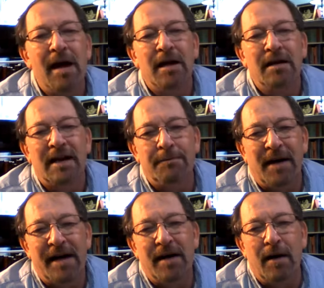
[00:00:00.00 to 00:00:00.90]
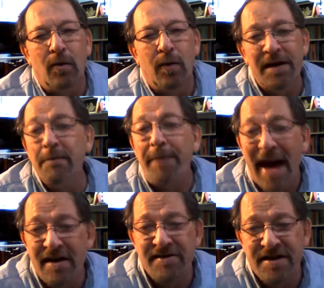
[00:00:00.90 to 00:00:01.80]
led by William
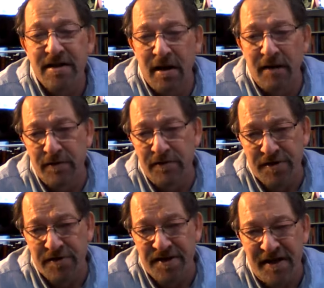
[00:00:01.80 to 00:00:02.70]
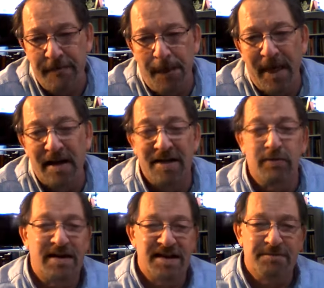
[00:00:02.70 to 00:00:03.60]
Paterson of New Jersey, and that's
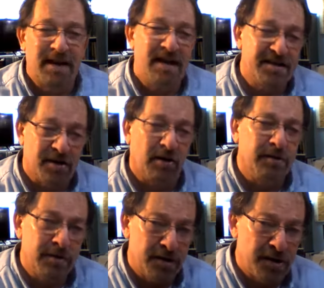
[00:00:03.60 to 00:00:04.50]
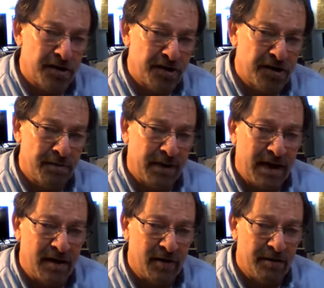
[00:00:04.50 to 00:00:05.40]
why this plan is called the New Jersey
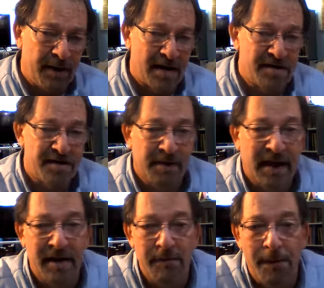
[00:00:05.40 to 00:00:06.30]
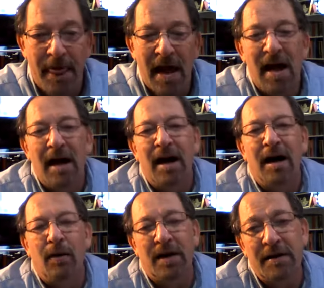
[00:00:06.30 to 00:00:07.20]
Plan or the Paterson Plan,
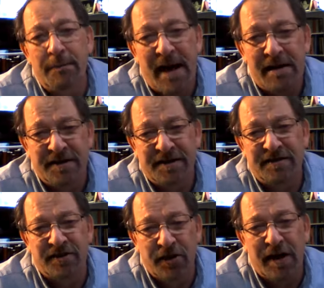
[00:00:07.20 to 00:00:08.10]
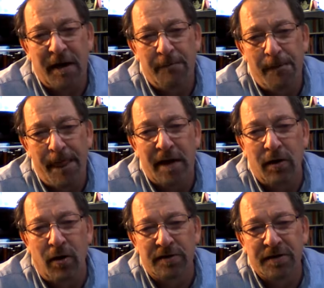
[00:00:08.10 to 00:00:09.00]
William Paterson stood up and
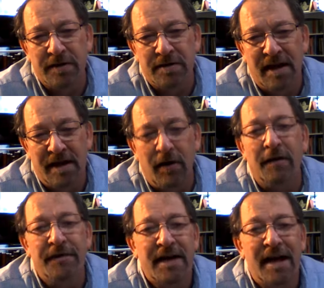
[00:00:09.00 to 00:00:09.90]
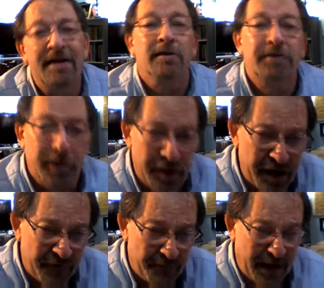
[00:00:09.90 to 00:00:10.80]
offered an
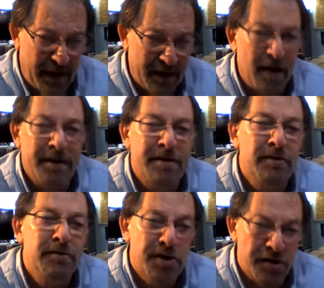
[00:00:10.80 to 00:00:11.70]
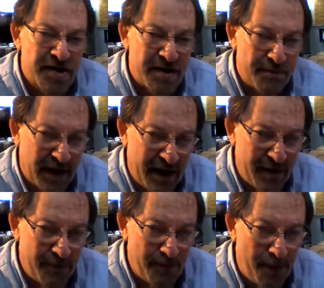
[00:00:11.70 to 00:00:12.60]
alternative plan, the New Jersey Plan.
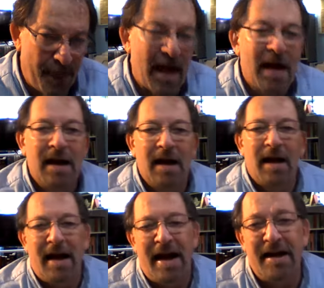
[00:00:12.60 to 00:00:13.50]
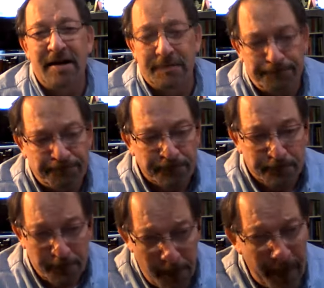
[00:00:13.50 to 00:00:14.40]
And
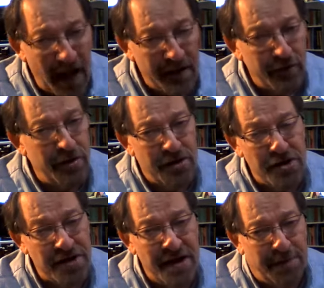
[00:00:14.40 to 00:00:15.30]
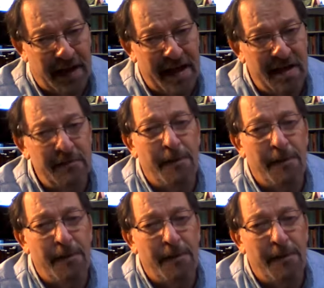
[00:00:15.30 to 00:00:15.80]
the New Jersey Plan